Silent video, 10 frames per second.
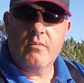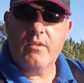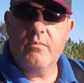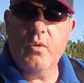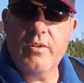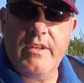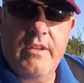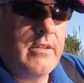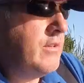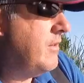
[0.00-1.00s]
Good morning.
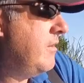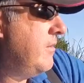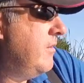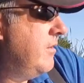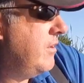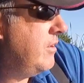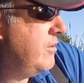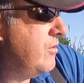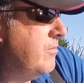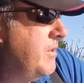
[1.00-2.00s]

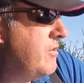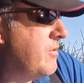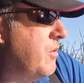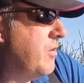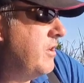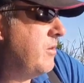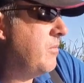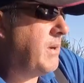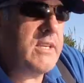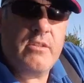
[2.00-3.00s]
Join me this morning on
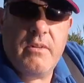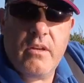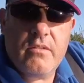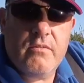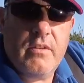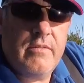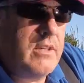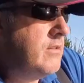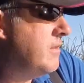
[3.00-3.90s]
the banks of a local river.